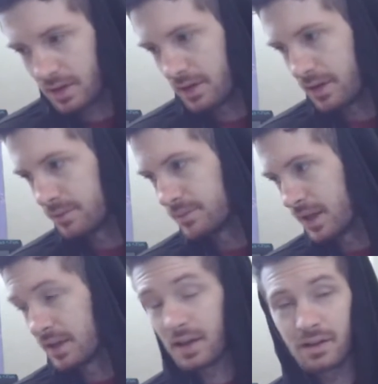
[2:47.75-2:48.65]
And
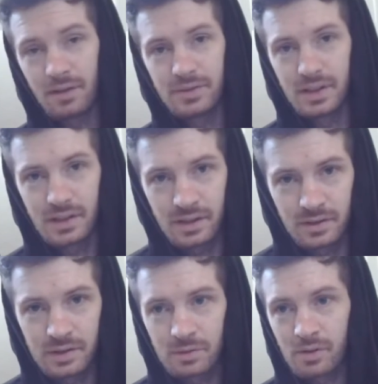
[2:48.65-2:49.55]
I loved it. I
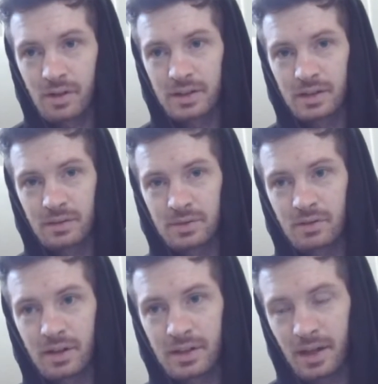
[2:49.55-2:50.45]
thought this was great. It was a
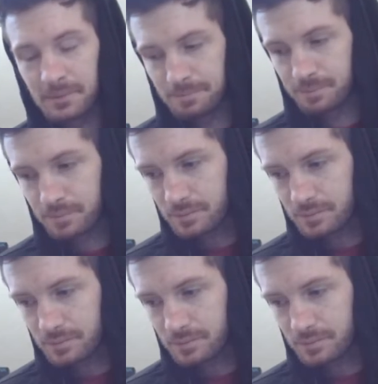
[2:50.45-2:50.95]
great game.